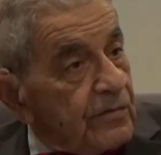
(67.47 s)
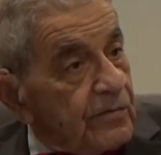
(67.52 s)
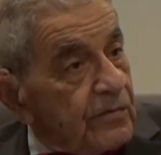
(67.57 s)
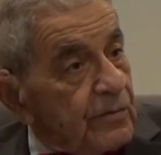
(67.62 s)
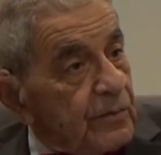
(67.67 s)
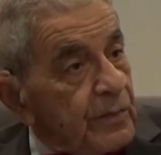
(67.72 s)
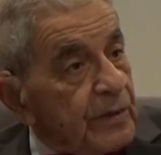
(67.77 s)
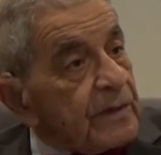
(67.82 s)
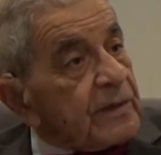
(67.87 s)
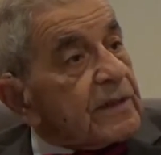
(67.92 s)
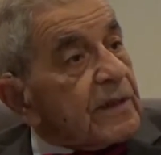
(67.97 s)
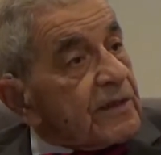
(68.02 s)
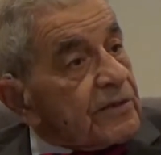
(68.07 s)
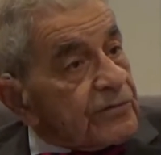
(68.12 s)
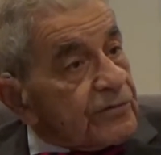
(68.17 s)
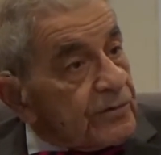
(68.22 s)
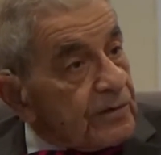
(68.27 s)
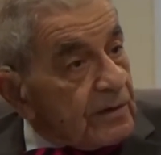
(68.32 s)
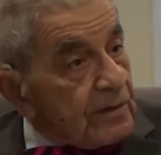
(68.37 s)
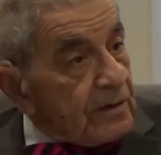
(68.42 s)
to be
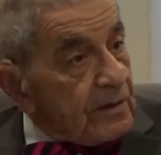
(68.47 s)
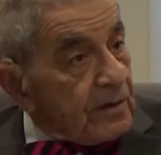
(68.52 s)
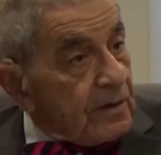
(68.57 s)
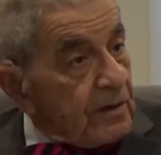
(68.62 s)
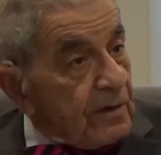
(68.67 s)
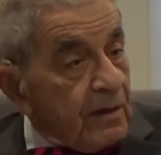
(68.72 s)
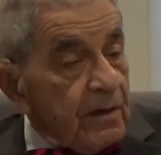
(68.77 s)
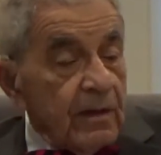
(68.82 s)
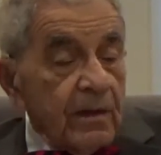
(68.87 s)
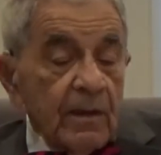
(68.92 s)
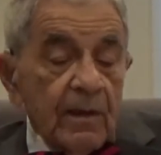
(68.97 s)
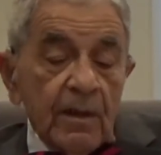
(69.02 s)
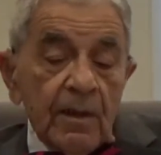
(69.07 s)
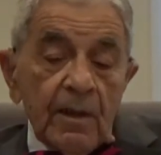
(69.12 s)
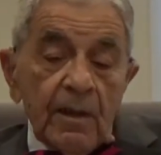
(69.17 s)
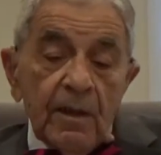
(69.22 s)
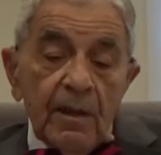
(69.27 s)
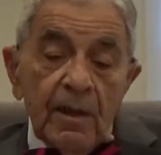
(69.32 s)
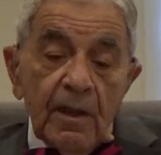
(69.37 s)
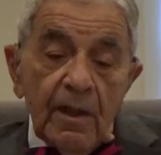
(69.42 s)
tested,
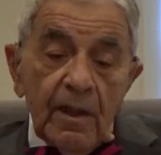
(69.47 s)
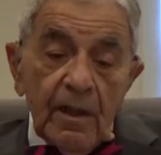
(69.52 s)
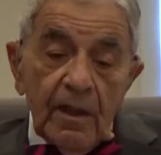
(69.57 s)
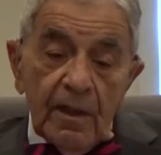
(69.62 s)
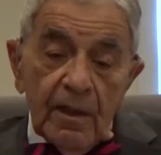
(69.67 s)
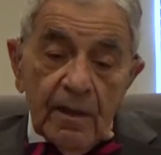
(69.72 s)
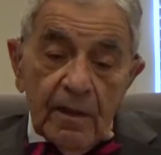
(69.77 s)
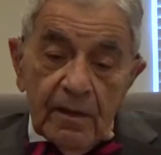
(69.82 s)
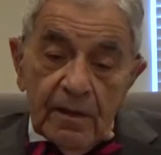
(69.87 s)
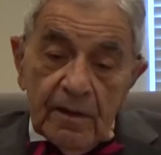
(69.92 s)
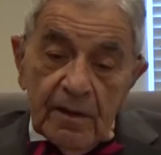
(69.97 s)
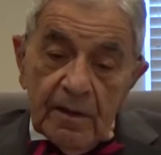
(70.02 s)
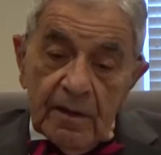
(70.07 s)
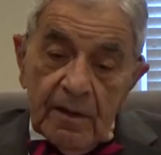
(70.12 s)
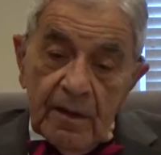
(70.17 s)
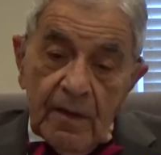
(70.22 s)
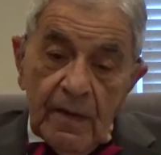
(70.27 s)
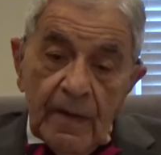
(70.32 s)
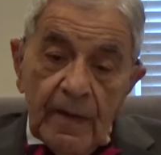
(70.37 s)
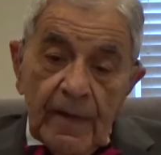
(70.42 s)

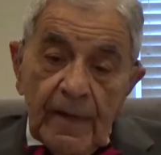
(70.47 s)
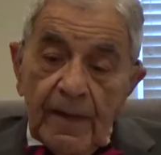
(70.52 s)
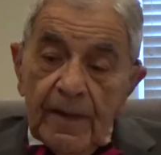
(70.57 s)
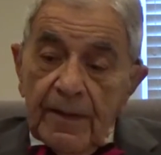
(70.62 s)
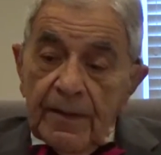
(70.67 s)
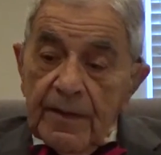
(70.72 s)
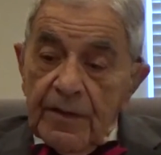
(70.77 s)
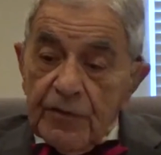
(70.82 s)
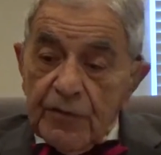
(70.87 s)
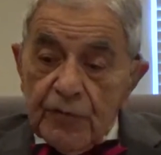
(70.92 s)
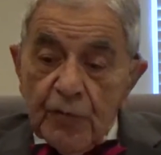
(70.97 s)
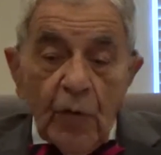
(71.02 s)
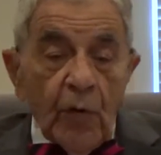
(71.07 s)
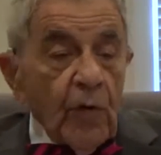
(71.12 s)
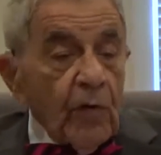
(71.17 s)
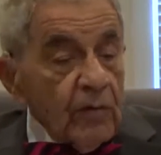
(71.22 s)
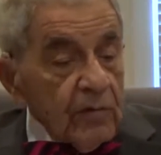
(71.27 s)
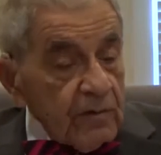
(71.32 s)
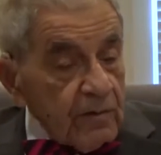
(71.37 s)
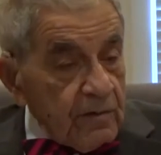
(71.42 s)
the
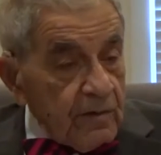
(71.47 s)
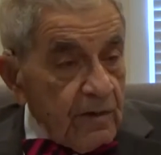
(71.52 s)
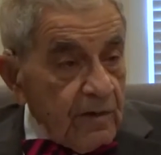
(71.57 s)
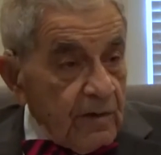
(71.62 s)
salt,